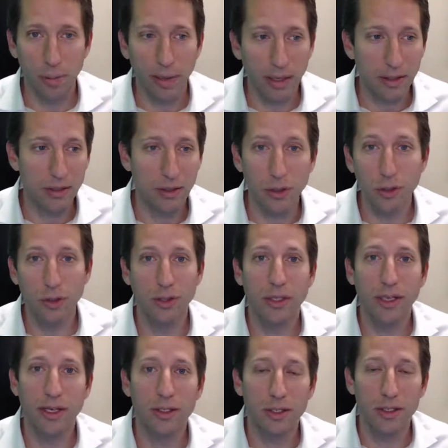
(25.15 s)
Because the truth
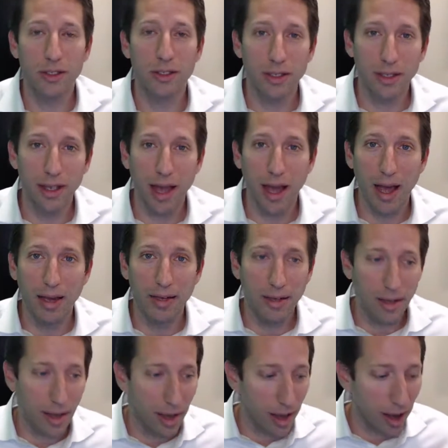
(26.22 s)
is that
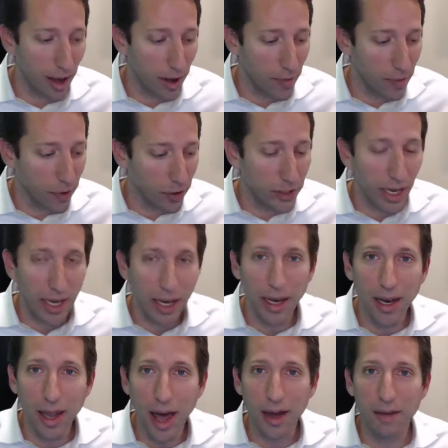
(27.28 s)
there's a
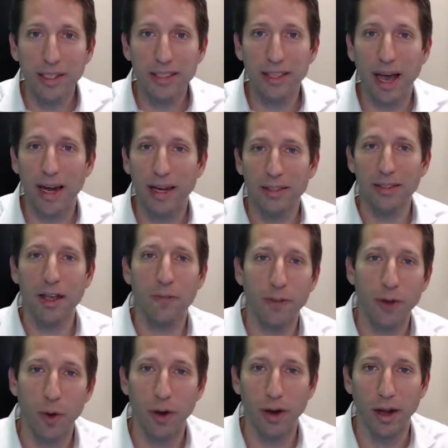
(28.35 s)
lot of exciting stuff
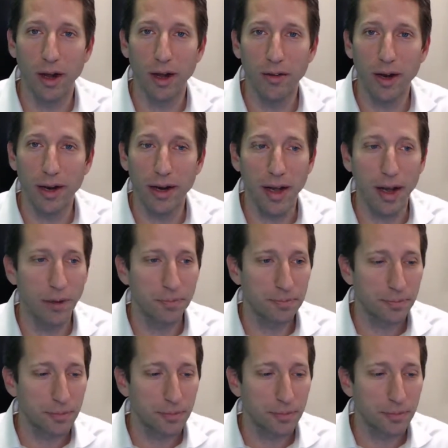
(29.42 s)
going on right now.